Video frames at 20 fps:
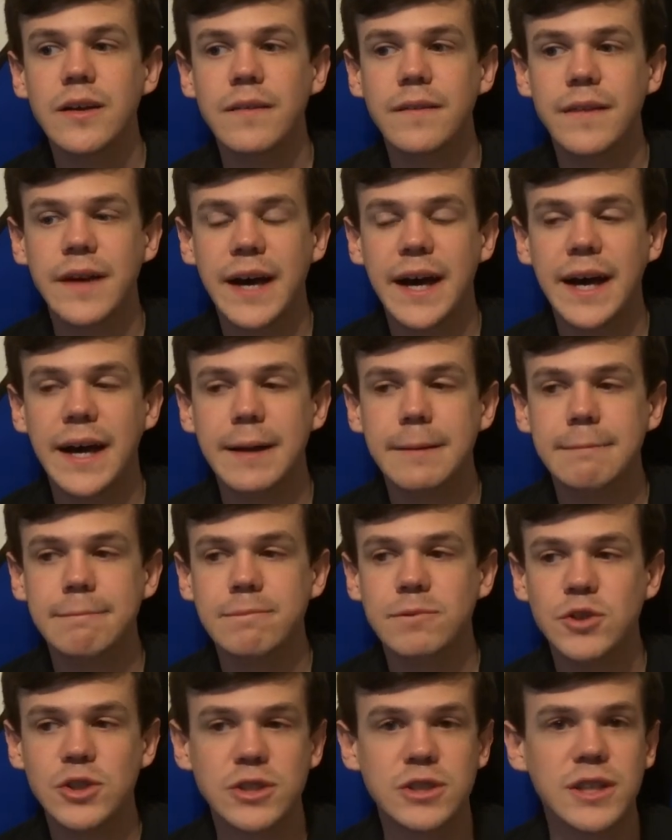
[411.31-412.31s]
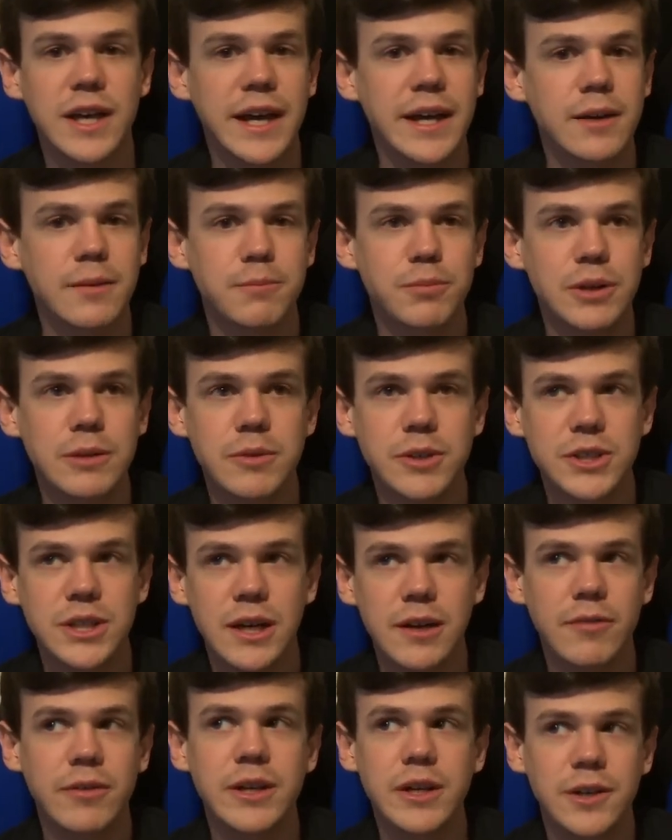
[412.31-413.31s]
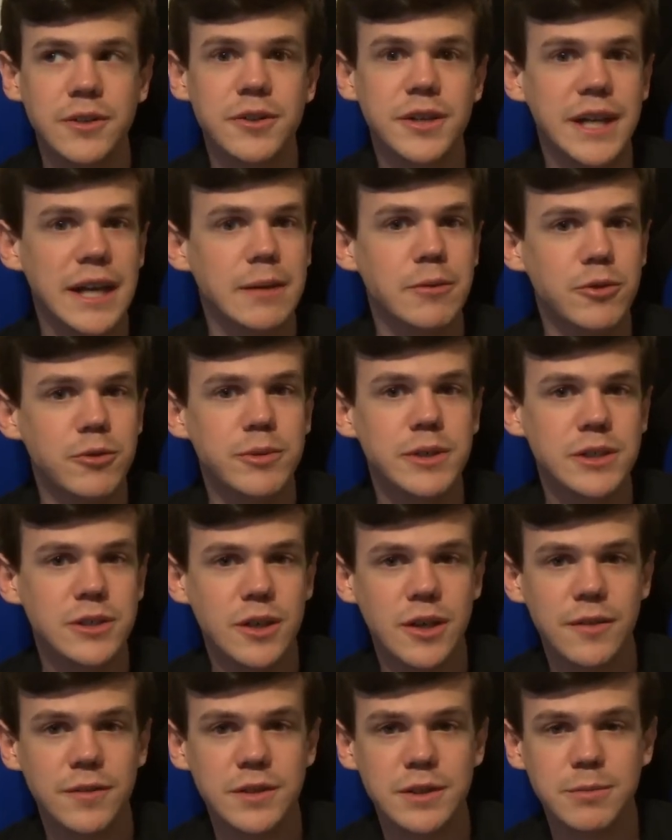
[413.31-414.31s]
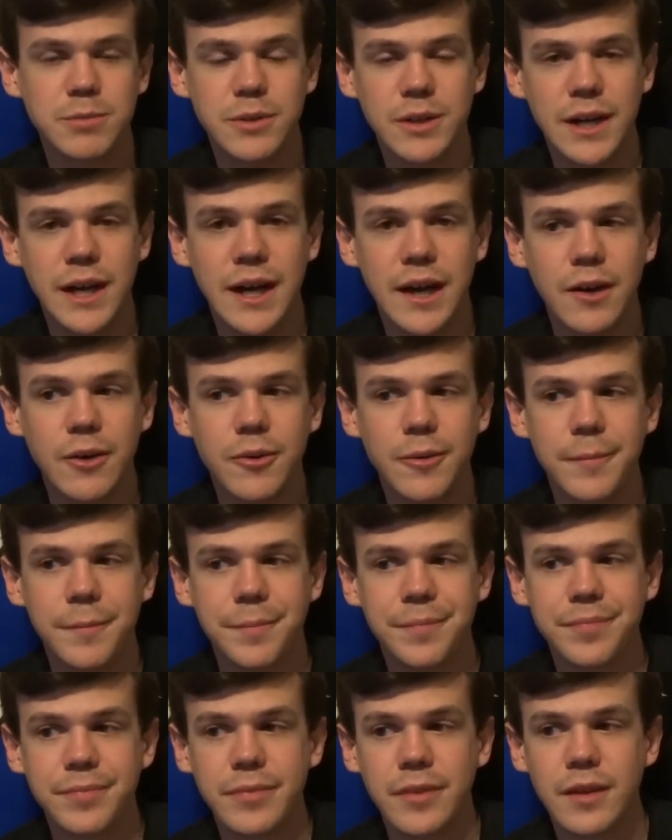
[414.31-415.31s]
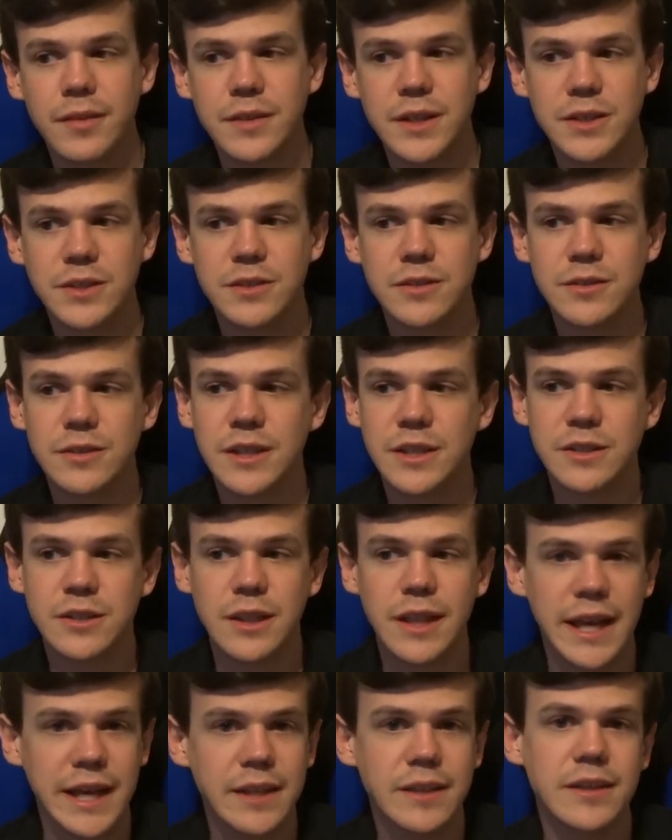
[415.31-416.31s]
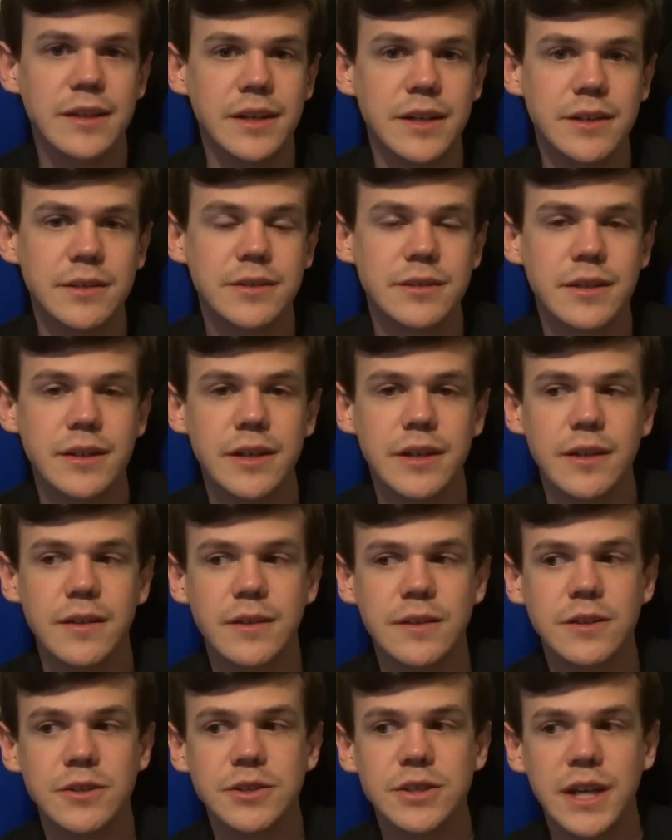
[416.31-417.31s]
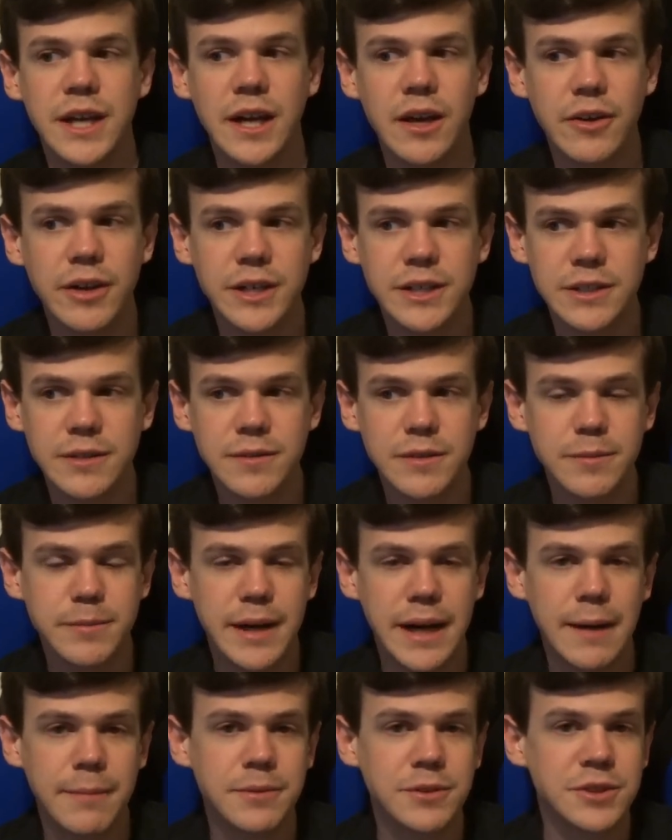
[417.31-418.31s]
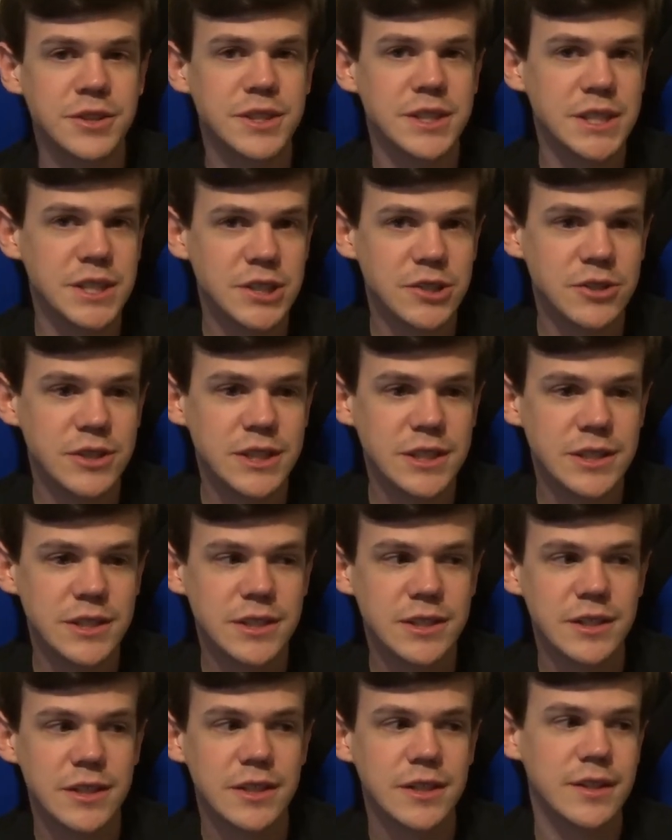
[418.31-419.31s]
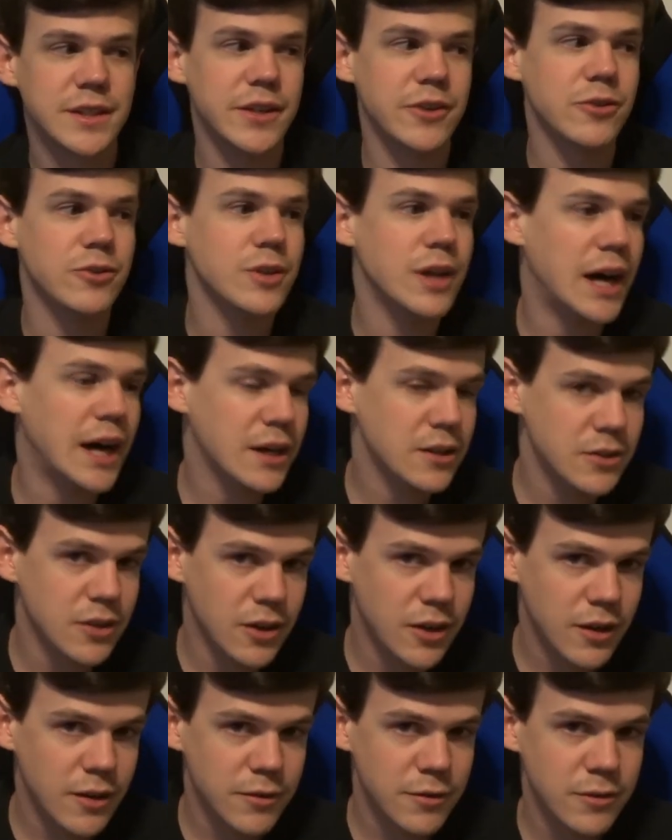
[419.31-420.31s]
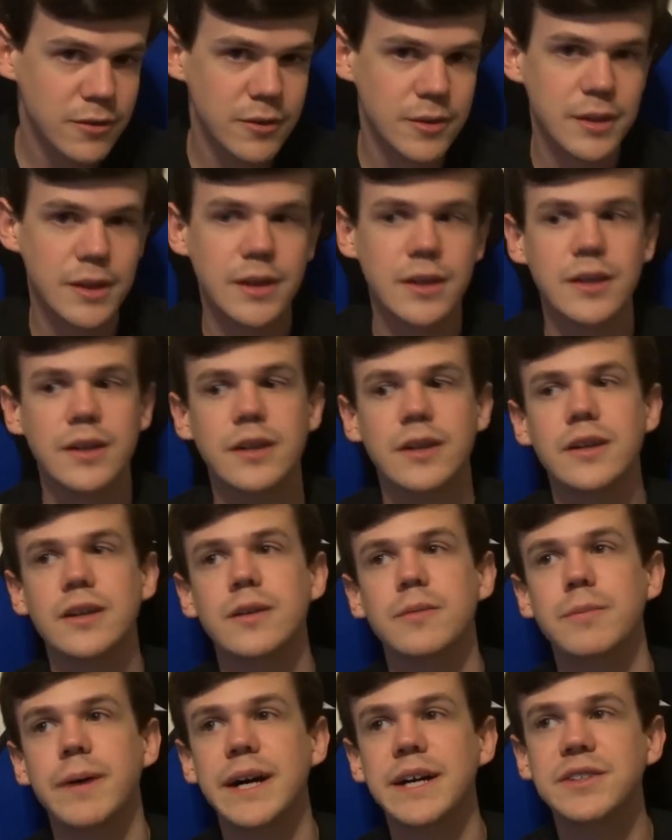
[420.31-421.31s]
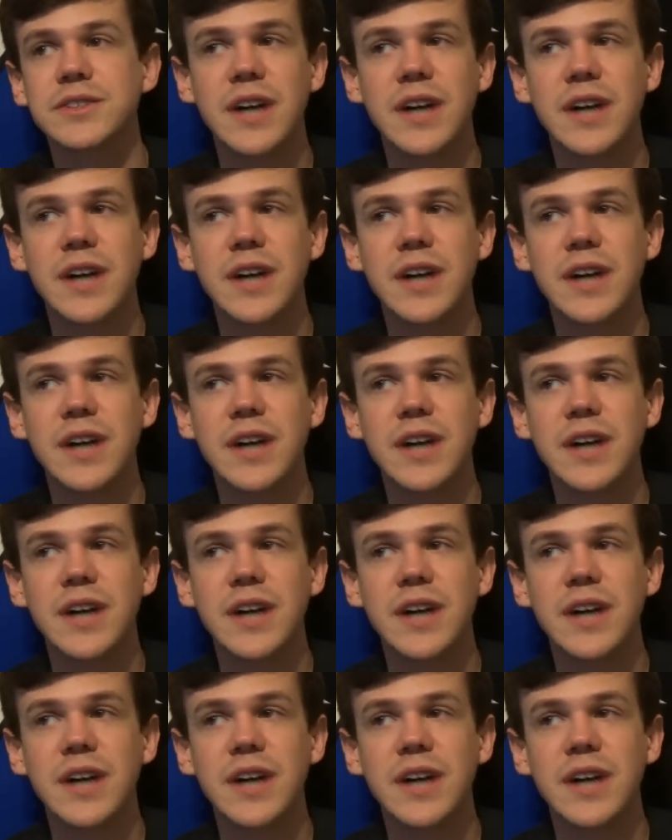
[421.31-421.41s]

that just like pretty much every other game Ubisoft has put out that's that's like this, there's areas of the map, there's districts that are locked off by a